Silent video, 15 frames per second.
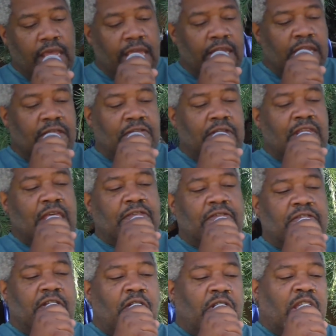It isn't
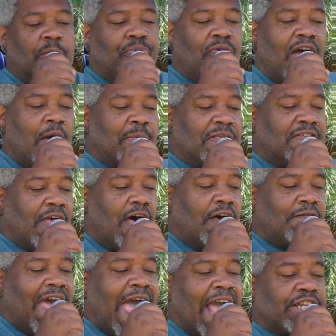necessarily a promise
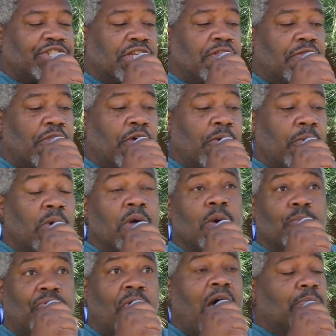of action, though,
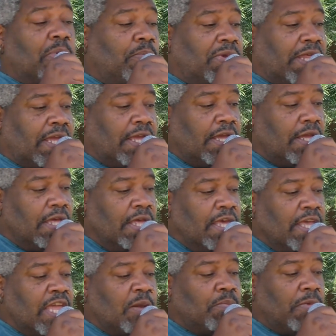probably.
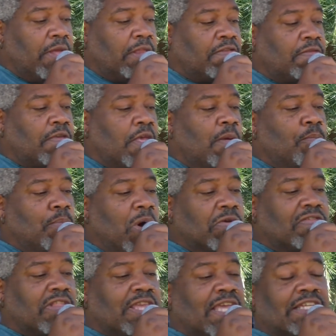It, it's
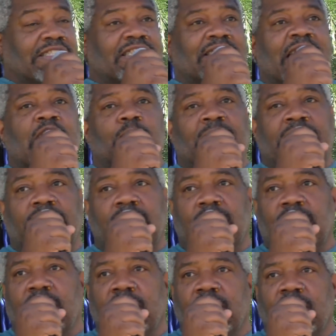mostly a statement
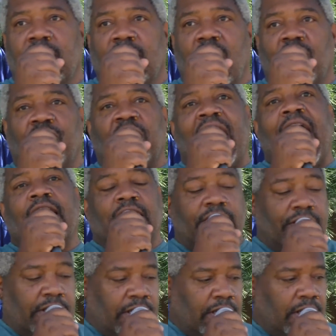of
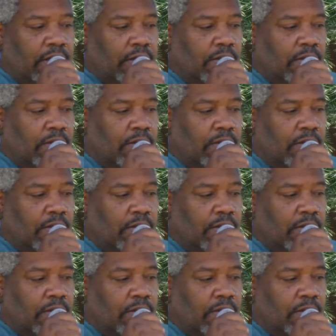reality.